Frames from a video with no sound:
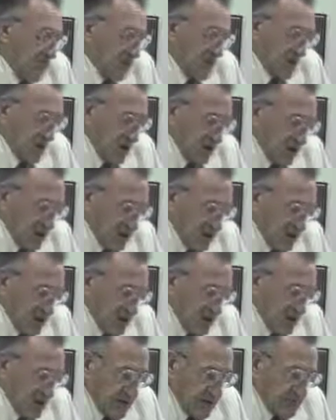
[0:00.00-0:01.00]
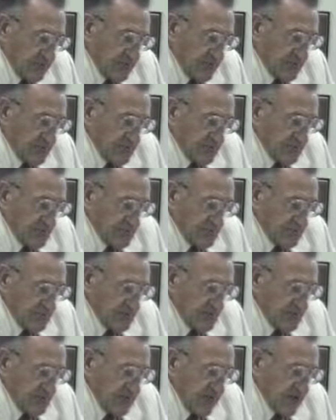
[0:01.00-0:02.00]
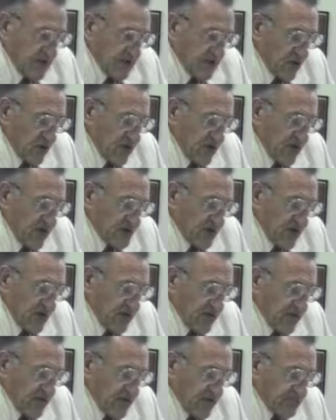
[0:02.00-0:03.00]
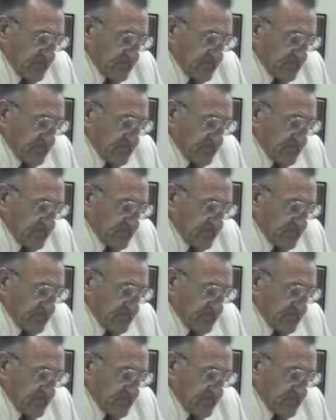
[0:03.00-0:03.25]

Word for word: they're not in the message. They've sold themselves out.